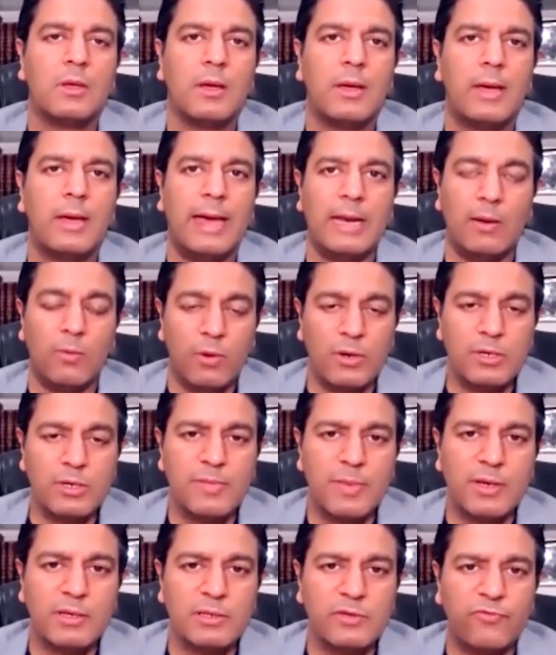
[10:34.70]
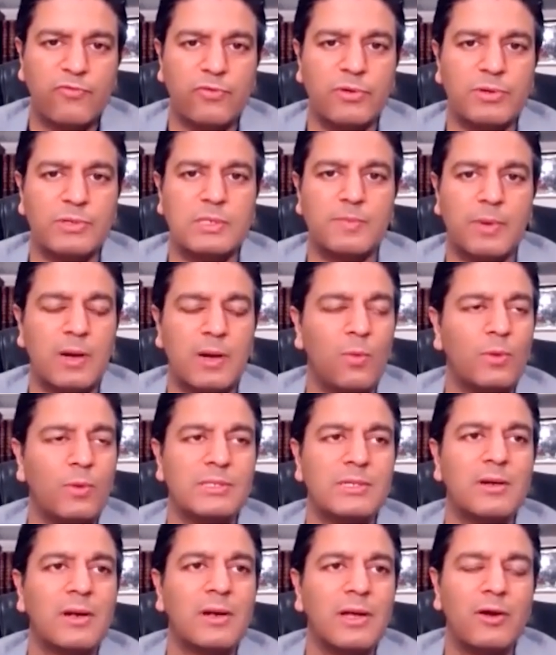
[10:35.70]
And I wanted to make a difference, but I
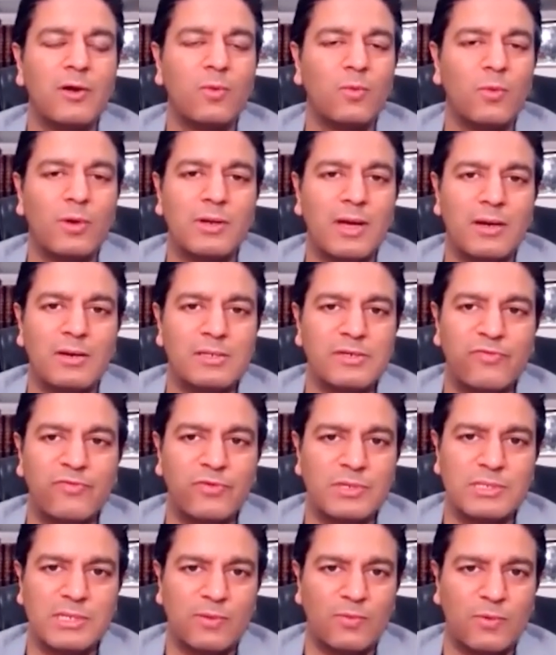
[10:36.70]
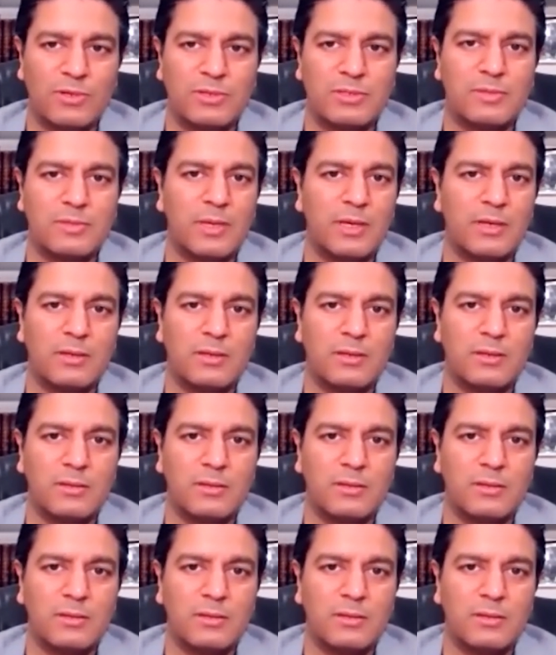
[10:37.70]
wasn't clear on what kind of difference I wanted to make.